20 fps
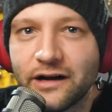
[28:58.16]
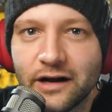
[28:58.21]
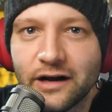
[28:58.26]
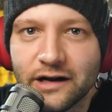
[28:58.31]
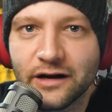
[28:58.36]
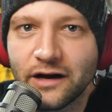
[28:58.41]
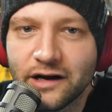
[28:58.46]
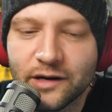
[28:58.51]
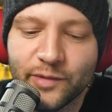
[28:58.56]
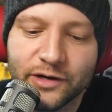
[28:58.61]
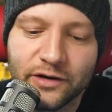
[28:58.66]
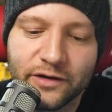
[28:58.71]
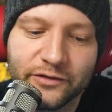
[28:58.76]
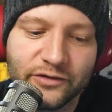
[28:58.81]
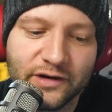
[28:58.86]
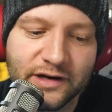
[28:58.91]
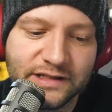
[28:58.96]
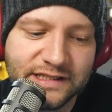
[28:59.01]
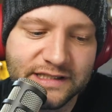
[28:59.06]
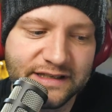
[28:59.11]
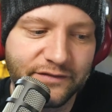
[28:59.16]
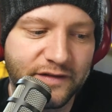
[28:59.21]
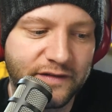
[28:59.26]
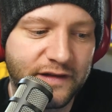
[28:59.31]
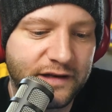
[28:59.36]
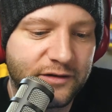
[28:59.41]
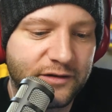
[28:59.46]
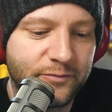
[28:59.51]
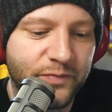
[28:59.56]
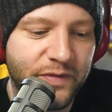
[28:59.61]
on and on about all the great stuff that they
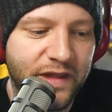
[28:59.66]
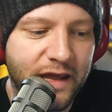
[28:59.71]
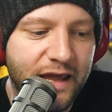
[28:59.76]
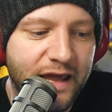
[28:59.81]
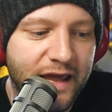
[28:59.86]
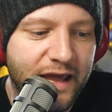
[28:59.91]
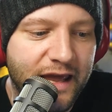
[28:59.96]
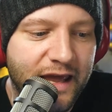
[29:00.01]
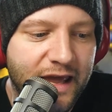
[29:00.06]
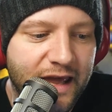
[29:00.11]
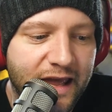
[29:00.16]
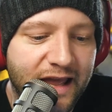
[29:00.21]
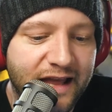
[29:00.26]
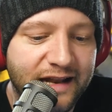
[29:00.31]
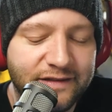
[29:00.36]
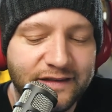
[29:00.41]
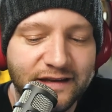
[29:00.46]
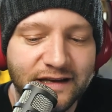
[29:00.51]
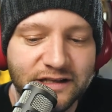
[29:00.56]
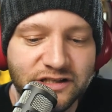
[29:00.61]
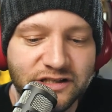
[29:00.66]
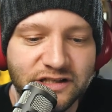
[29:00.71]
do and at the end